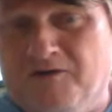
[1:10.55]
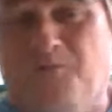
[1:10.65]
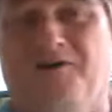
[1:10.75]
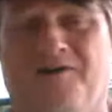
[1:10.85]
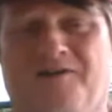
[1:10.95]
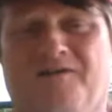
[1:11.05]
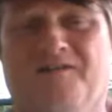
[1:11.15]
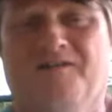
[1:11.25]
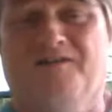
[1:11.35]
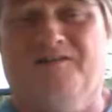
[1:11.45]
where
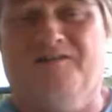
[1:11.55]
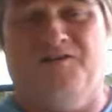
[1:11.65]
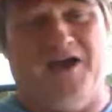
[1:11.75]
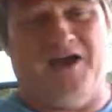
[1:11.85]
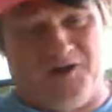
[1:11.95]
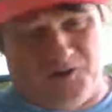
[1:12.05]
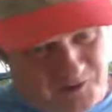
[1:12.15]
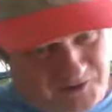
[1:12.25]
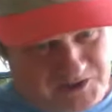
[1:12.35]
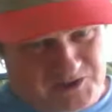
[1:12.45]
they're not going to
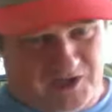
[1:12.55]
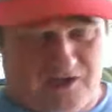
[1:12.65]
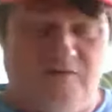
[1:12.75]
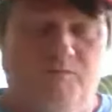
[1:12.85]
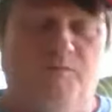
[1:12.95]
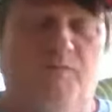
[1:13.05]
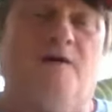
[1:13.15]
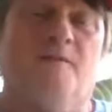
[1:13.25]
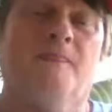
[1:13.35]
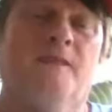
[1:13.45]
hurt the chicken,
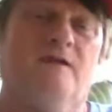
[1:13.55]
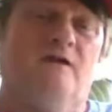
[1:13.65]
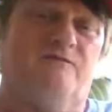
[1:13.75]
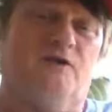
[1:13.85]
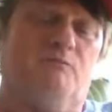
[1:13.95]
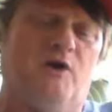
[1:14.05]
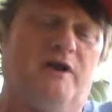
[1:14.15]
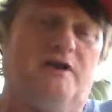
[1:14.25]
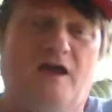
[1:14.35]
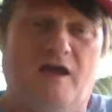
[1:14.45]
but if they're
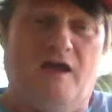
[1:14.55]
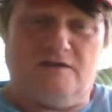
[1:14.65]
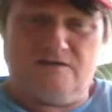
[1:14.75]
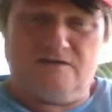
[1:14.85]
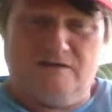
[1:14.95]
breaking eggs,